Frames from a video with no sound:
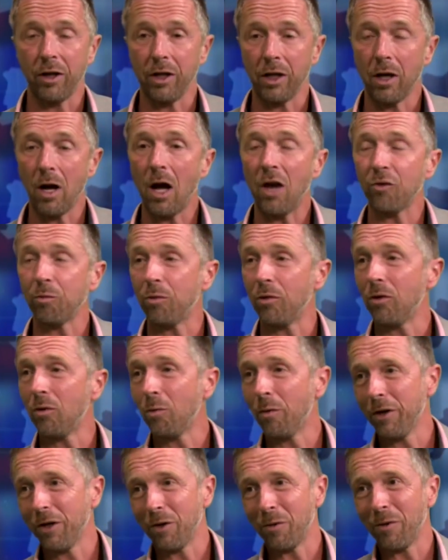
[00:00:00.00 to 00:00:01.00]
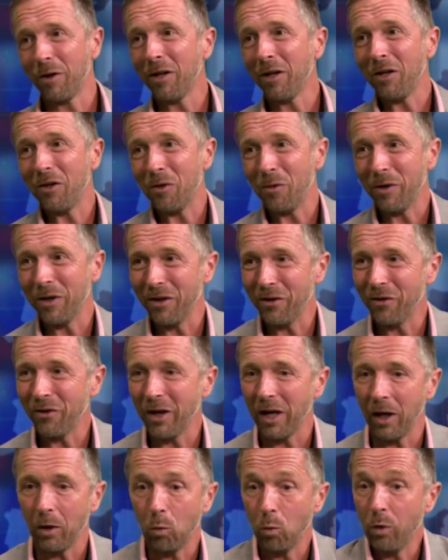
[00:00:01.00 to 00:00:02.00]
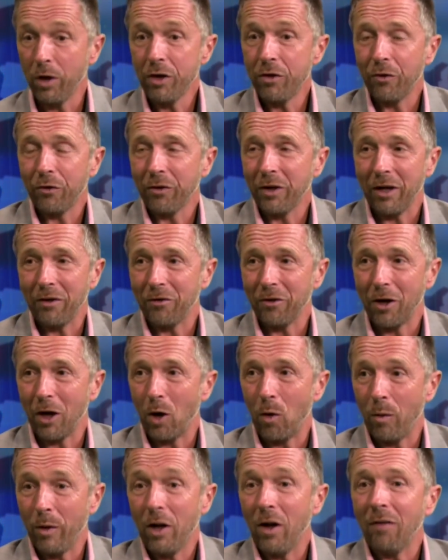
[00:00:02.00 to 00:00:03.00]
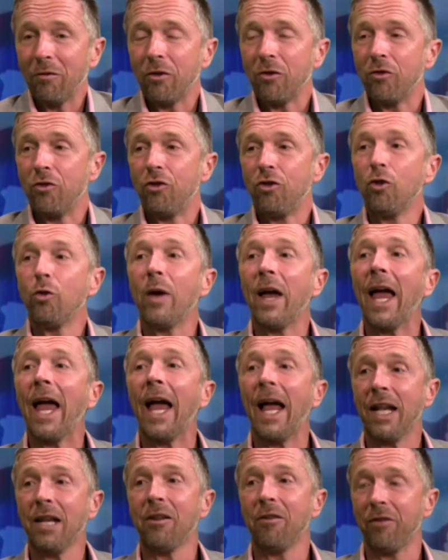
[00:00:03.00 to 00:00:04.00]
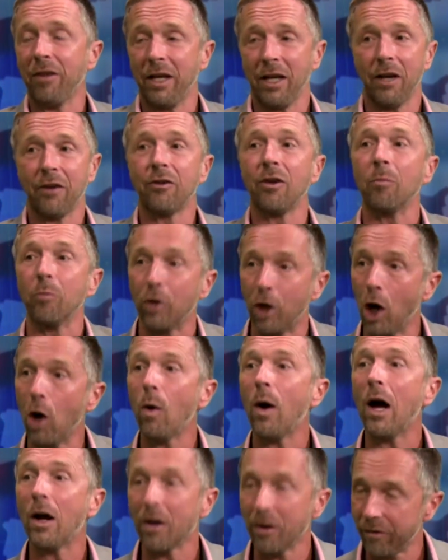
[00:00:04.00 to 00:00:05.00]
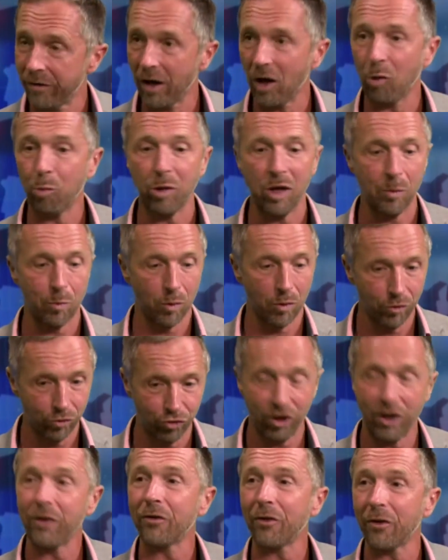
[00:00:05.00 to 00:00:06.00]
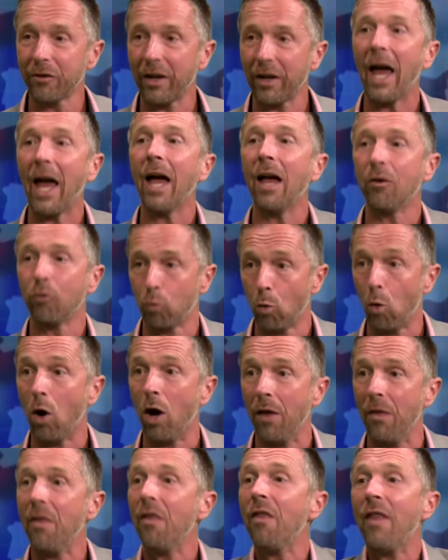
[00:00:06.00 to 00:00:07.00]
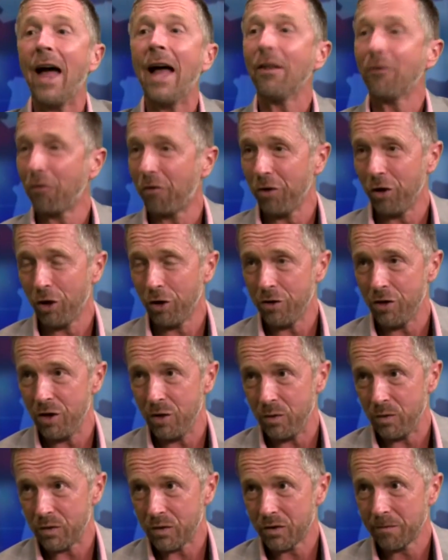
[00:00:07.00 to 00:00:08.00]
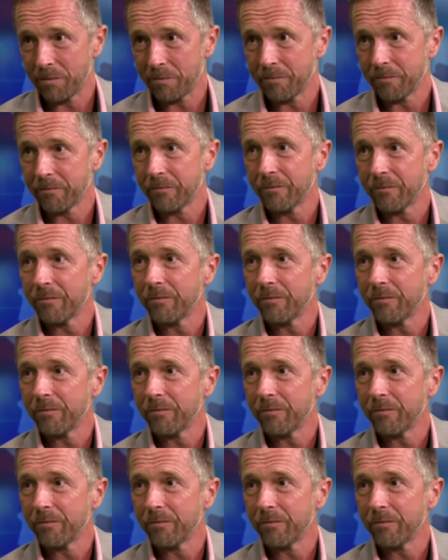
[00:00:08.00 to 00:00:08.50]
the gospel, what you're really doing is saying we just get to go. We don't have to do anything except go out and tell people Jesus has won. That's the good news. And there's